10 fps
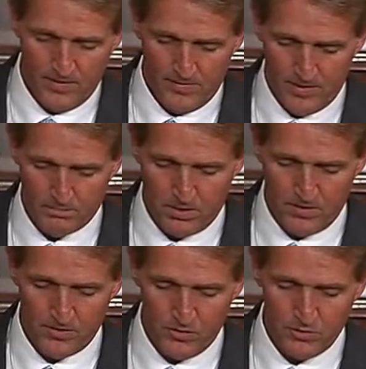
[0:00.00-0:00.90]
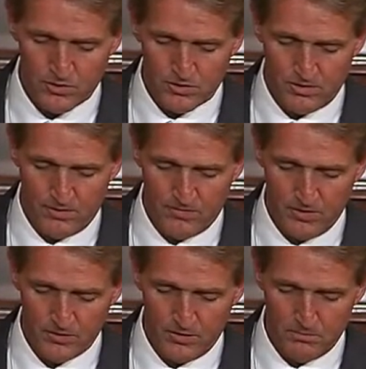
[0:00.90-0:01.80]
that upon the use of
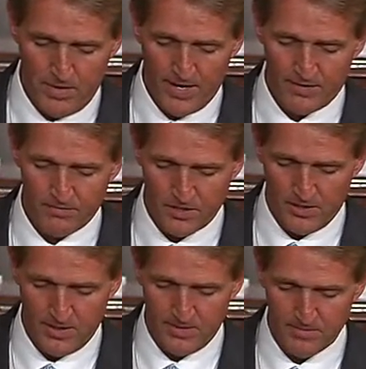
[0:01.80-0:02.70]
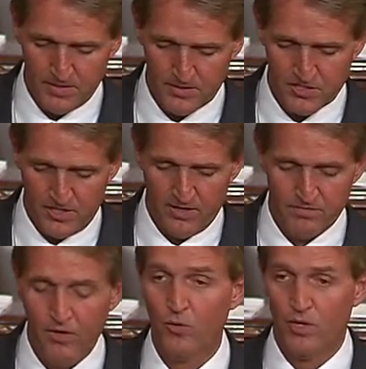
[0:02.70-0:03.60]
yielding back of time, the Senate
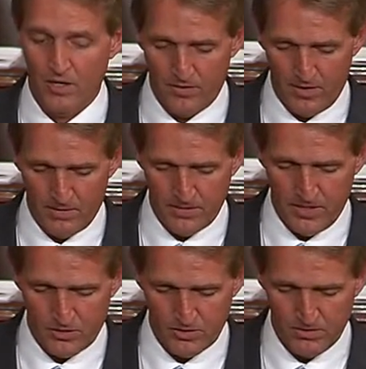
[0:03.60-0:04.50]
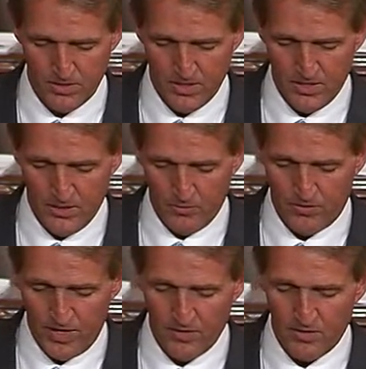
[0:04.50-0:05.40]
vote on the nomination
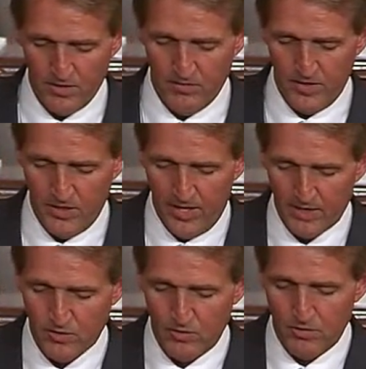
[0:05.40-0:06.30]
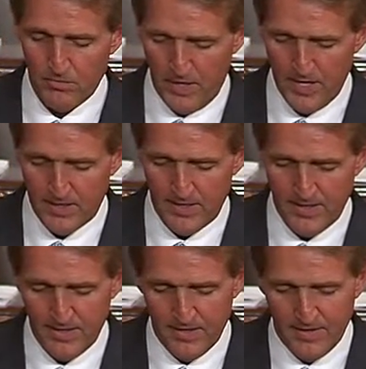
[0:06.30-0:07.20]
without intervening action or debate,
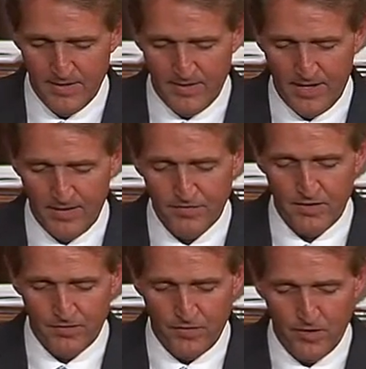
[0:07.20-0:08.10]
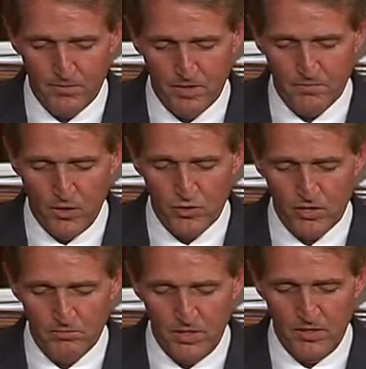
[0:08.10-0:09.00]
that if confirmed, the
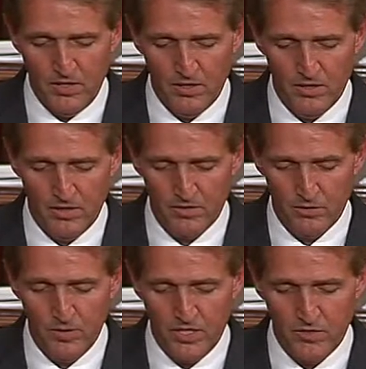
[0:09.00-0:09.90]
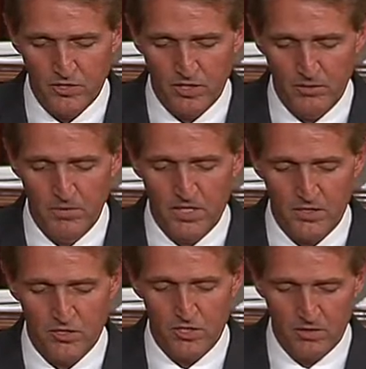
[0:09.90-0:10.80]
motion to reconsider be
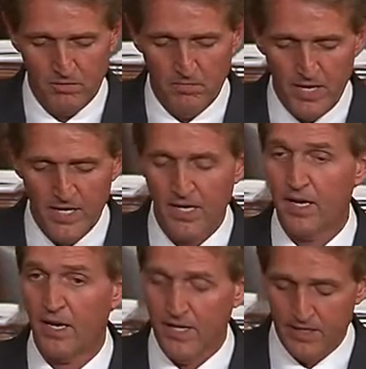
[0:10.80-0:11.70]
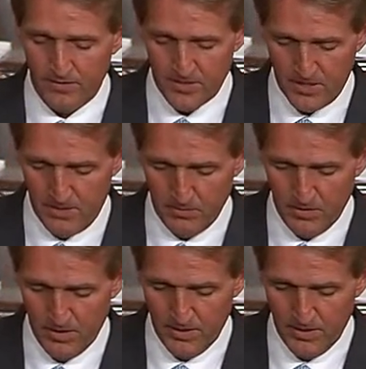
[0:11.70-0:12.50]
considered made and laid on the table,